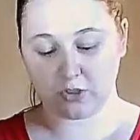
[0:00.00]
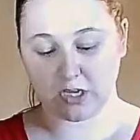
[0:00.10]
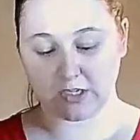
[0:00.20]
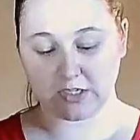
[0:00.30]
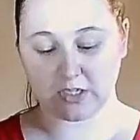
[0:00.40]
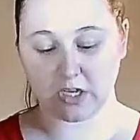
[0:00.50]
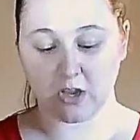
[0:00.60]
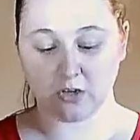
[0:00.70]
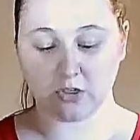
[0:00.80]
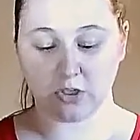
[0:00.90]
just
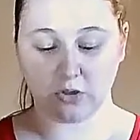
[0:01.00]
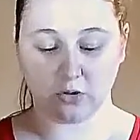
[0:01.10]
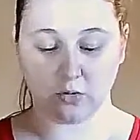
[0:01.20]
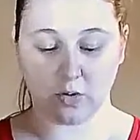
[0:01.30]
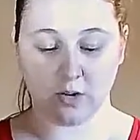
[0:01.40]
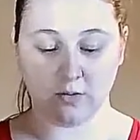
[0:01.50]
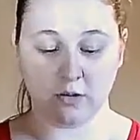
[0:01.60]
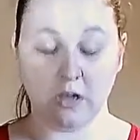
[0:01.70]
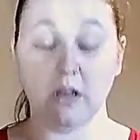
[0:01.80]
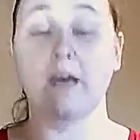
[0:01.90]
do,
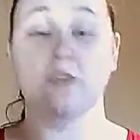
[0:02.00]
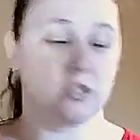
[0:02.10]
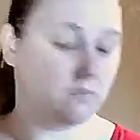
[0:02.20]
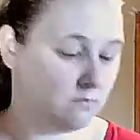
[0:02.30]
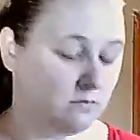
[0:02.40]
I'll just,